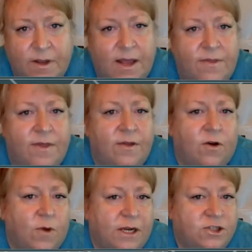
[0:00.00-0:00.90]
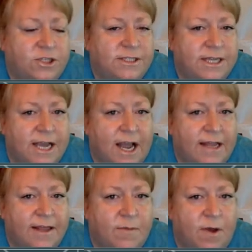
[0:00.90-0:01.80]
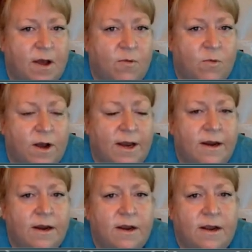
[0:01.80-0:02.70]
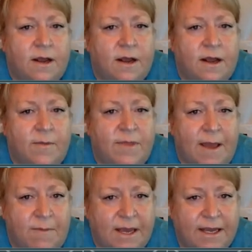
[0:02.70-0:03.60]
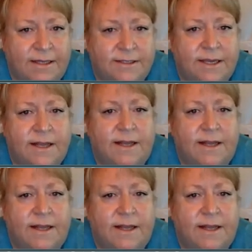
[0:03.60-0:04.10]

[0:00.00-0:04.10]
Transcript: and then there are questions that guide them on what um, that means,